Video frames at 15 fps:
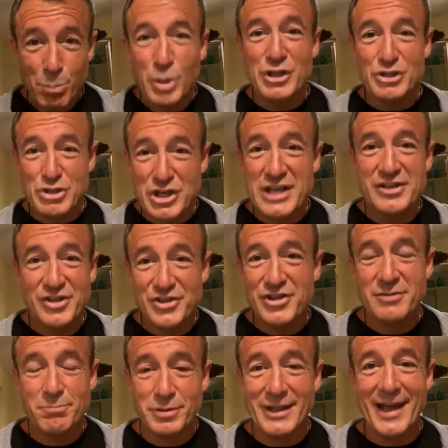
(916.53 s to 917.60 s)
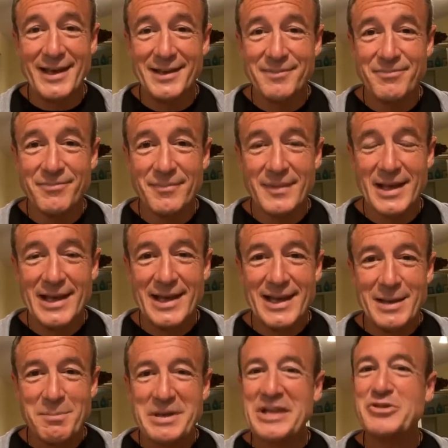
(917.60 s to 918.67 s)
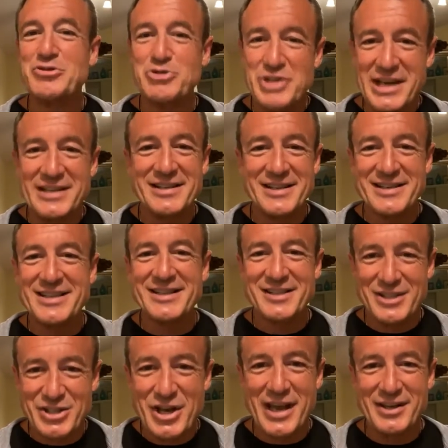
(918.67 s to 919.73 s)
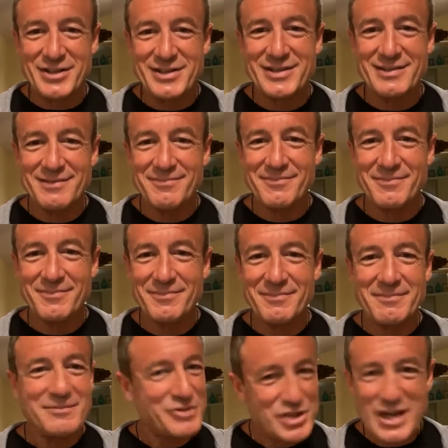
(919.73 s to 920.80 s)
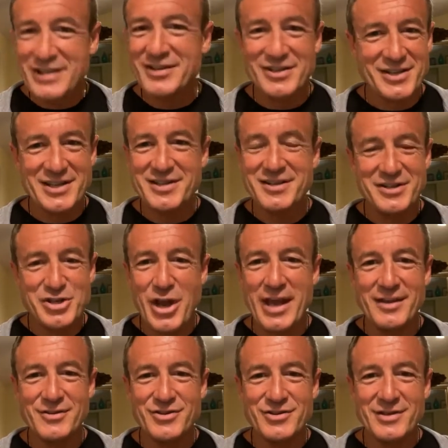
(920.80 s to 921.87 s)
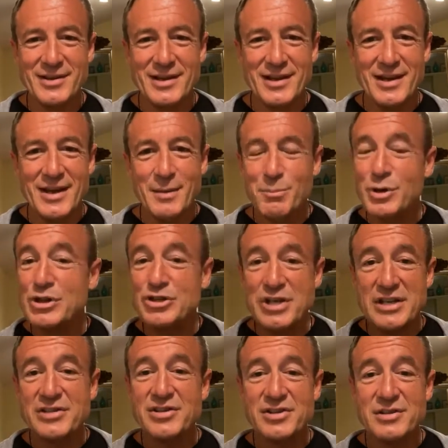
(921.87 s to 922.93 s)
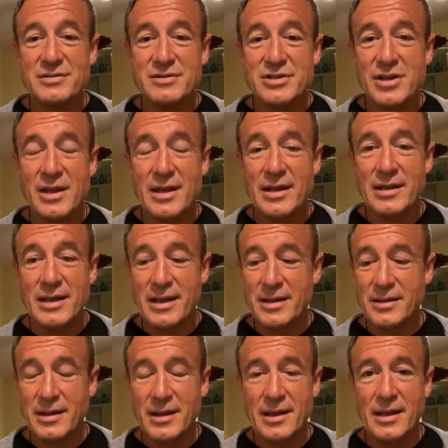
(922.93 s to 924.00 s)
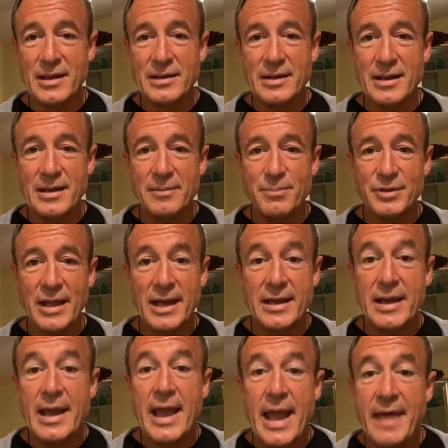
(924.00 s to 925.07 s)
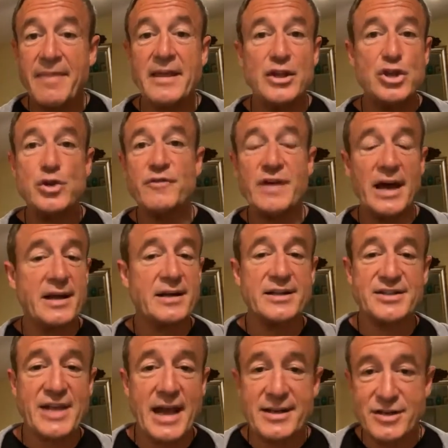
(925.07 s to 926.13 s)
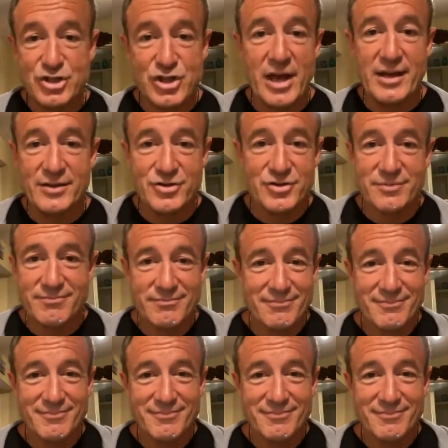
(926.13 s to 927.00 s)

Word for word: put Jesus in play because Jesus is the change. Jesus is the change. Put Jesus in, in, in, in play, and then you've got to decide to change.